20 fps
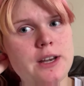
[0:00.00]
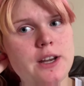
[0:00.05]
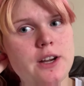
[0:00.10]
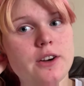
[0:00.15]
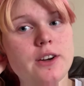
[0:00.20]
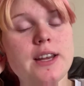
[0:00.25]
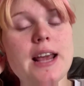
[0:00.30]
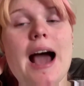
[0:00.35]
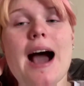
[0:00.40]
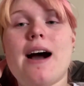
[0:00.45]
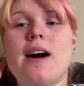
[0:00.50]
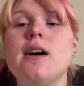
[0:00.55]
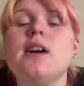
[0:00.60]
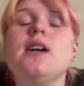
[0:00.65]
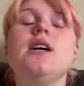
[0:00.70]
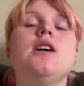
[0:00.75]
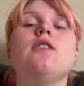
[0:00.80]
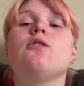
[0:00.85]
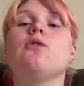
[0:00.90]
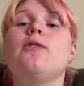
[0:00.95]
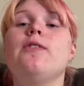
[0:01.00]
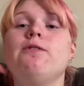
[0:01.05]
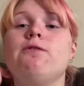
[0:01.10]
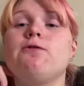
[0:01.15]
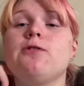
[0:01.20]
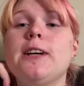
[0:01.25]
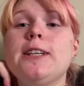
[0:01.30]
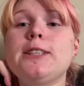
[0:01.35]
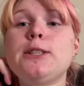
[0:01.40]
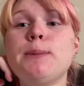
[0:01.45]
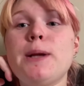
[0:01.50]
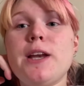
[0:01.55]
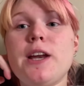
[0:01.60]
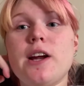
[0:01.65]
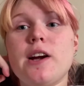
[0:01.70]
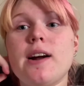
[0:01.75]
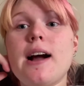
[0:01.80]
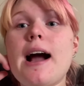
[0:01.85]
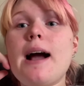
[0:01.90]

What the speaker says: year. Yeah, freshman year,